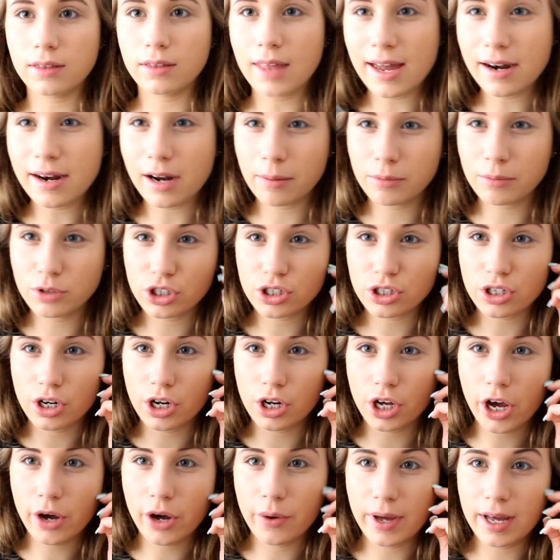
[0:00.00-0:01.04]
Then I'm just
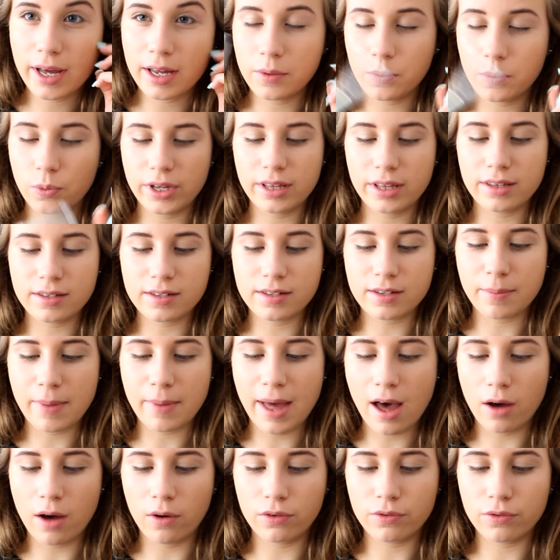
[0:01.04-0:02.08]
going to go in with some
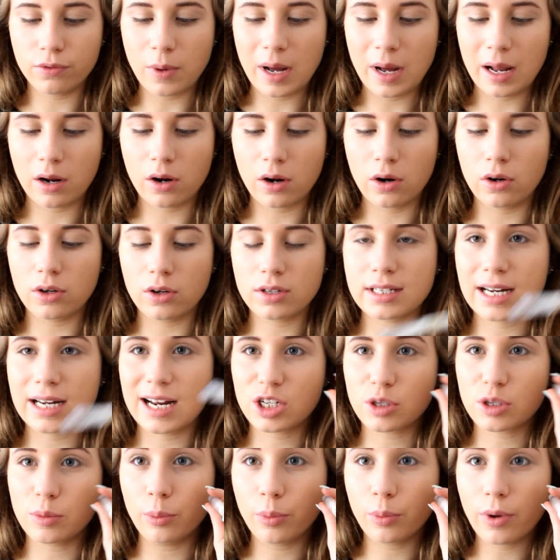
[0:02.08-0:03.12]
e.l.f. Wet Gloss
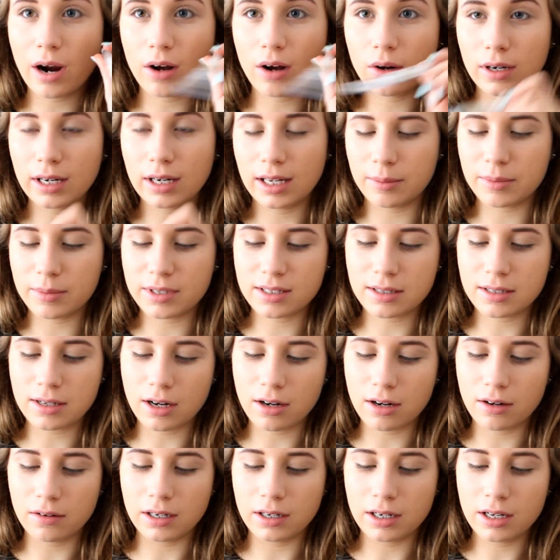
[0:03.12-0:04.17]
Lash and Brow Clear
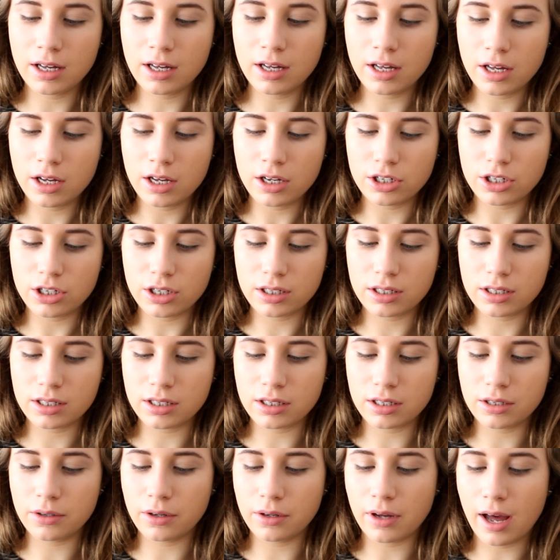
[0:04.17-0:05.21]
Mascara, just
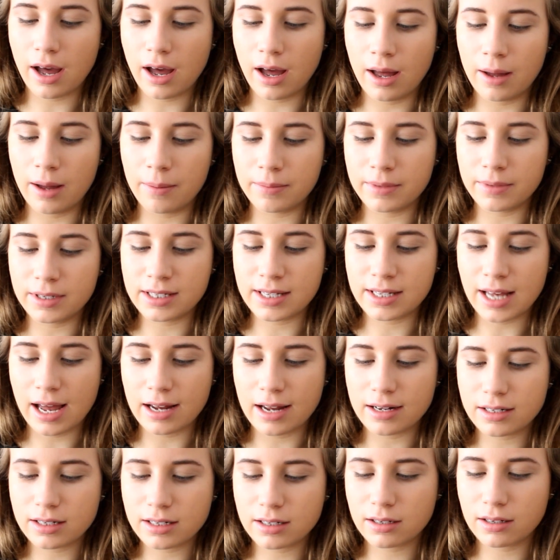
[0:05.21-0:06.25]
to
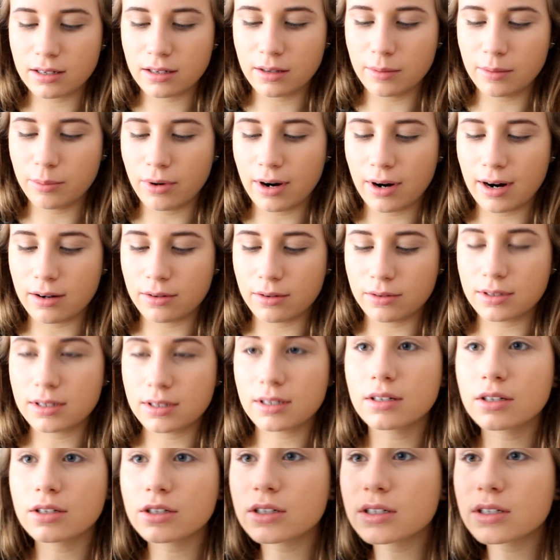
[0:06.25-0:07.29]
set the
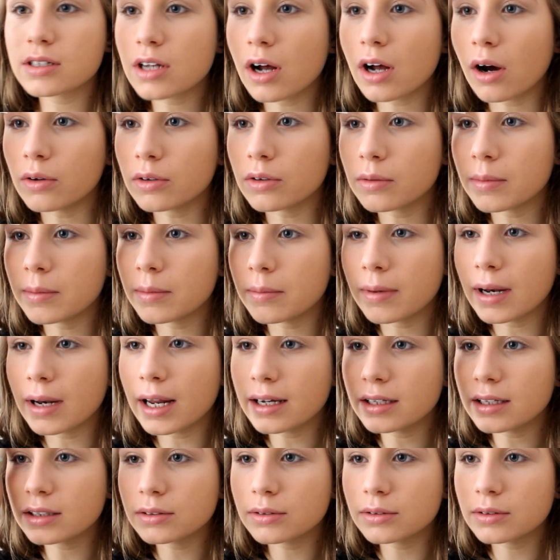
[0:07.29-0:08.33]
brows and just hold them in
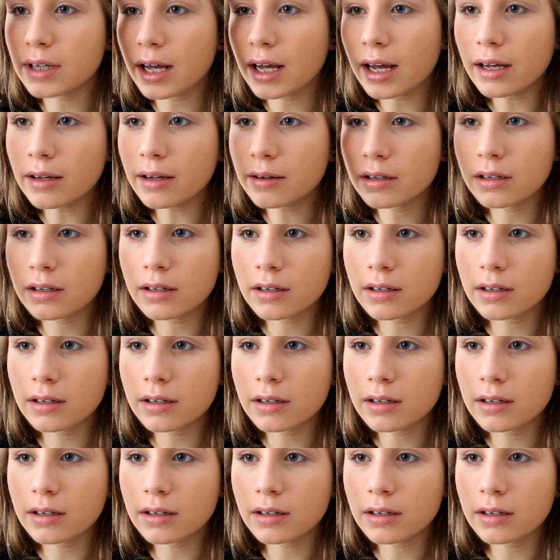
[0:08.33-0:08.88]
place all day.